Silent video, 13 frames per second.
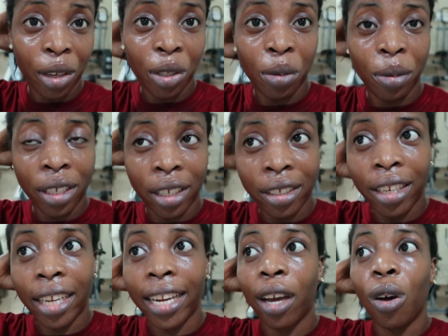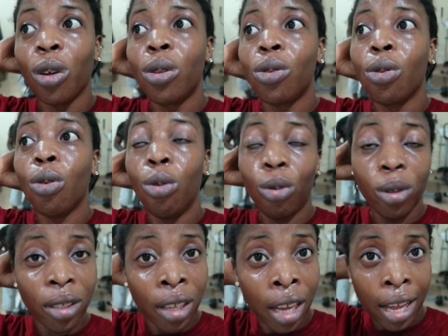on her YouTube channel and I got so
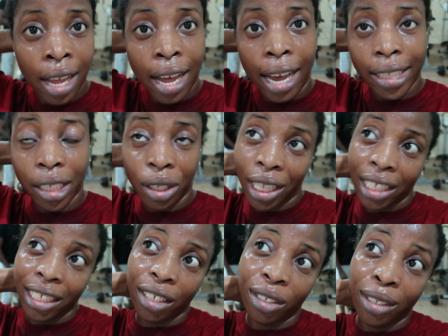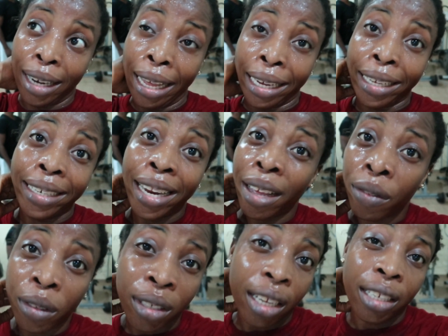hooked. I stayed on that channel till like
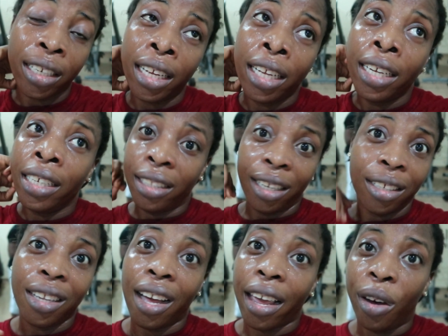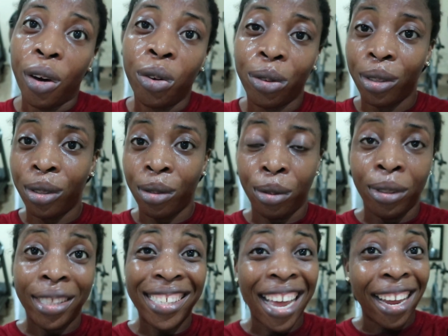11 and that was how I got
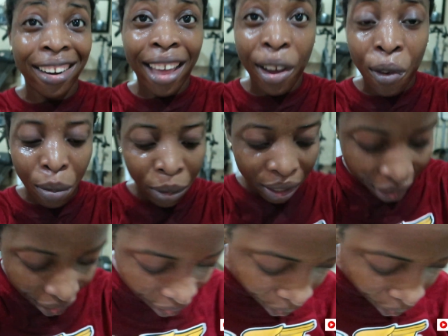to Diana Ekwueme's